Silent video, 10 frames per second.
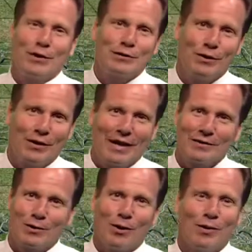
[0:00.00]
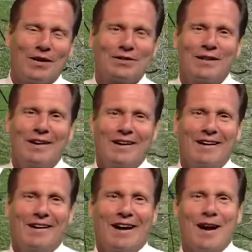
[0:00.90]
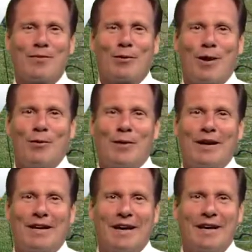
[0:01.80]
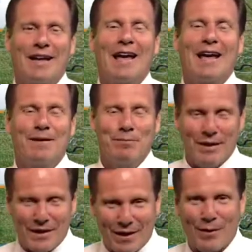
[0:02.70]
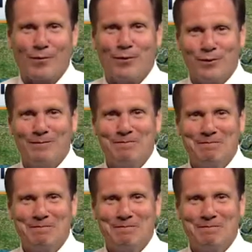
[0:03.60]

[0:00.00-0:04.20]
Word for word: you're doing, as always, have a great weekend and be careful.